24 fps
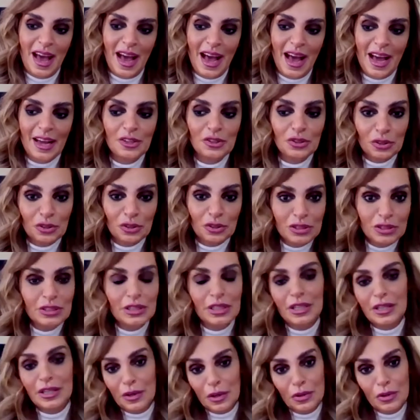And don't
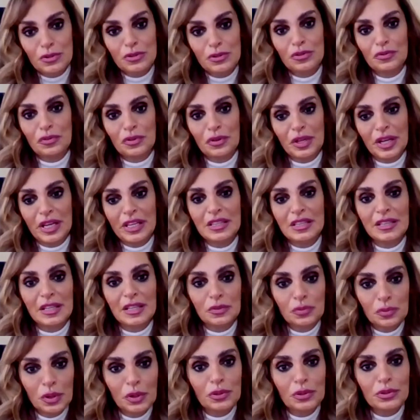also forget
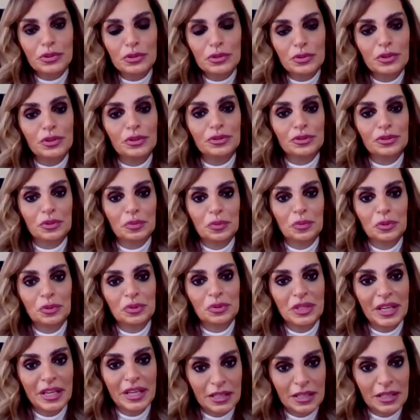that we also
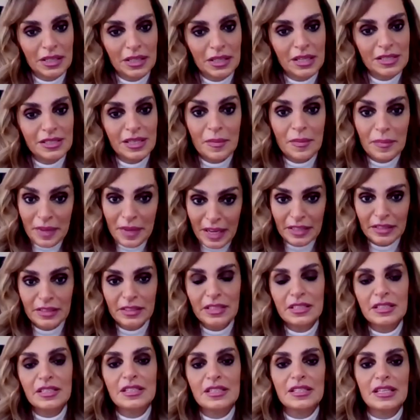contribute in some
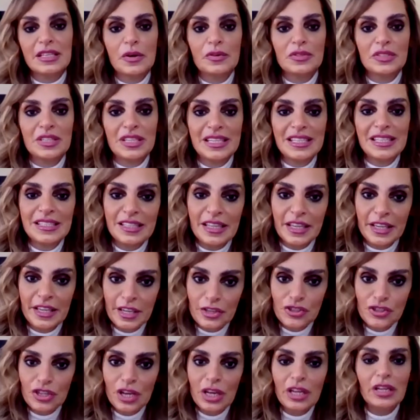countries in Southeast
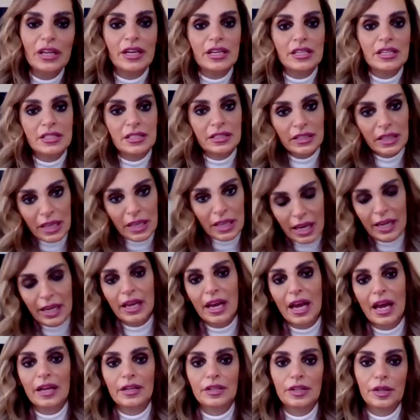Asia, like Sri Lanka
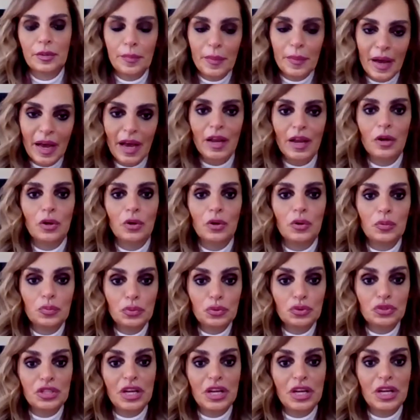and Nepal and
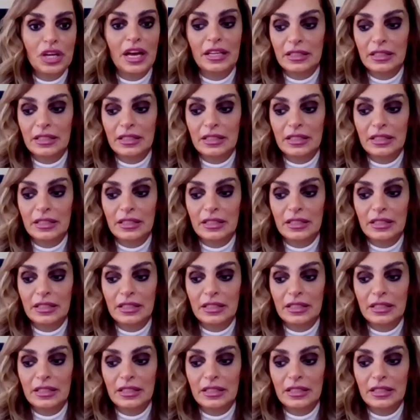Cambodia